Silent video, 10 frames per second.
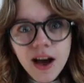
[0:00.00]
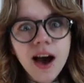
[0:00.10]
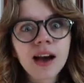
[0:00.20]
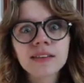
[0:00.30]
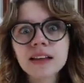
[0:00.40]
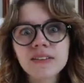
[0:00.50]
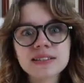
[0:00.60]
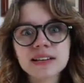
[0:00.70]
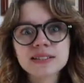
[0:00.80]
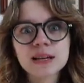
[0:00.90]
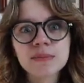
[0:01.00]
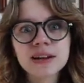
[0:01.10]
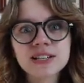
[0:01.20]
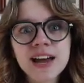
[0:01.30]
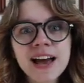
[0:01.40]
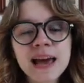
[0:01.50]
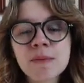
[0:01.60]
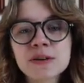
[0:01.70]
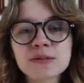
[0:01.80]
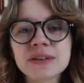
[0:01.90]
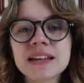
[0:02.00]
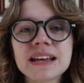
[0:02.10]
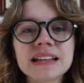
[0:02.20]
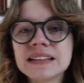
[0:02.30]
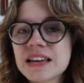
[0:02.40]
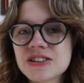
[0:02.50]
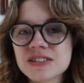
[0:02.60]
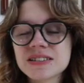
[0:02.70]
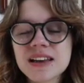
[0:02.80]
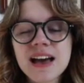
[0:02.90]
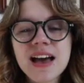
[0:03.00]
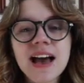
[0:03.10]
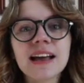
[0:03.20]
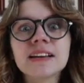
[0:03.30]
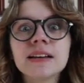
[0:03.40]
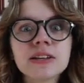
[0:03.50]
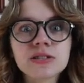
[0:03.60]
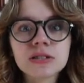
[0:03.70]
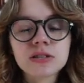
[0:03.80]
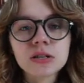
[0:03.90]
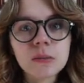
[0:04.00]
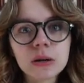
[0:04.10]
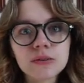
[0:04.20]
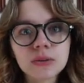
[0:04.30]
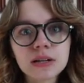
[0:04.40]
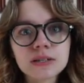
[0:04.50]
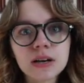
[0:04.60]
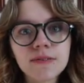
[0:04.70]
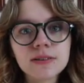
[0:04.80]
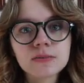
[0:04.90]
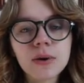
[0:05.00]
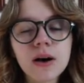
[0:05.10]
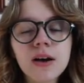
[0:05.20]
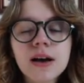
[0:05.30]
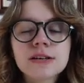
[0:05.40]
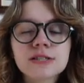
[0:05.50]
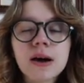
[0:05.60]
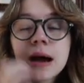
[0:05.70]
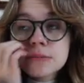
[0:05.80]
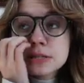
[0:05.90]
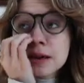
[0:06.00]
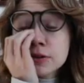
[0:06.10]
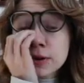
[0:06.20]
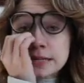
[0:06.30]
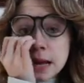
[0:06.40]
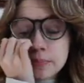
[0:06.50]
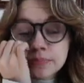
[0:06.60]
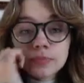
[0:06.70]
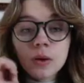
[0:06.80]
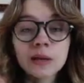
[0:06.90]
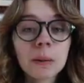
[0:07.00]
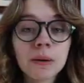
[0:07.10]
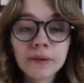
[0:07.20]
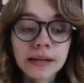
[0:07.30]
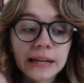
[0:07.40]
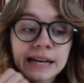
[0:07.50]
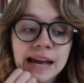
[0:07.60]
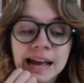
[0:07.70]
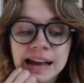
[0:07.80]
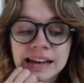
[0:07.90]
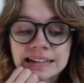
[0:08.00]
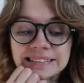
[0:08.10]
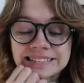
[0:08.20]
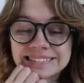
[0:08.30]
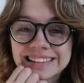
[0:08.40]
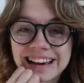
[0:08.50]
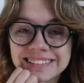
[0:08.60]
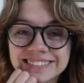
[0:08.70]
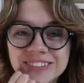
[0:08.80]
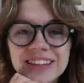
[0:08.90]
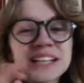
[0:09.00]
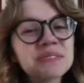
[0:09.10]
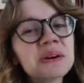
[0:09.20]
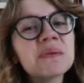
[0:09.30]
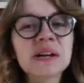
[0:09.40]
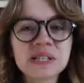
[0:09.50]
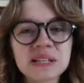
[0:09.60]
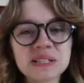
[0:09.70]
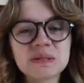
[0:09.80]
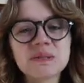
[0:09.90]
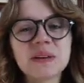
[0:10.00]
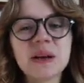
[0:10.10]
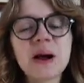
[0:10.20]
I love Isaiah so much. And I'm also reading Galatians, and Galatians is so wonderful in itself as well. So I'm just having a great time with all my reading, and yeah. So thanks for watching this YouTube video.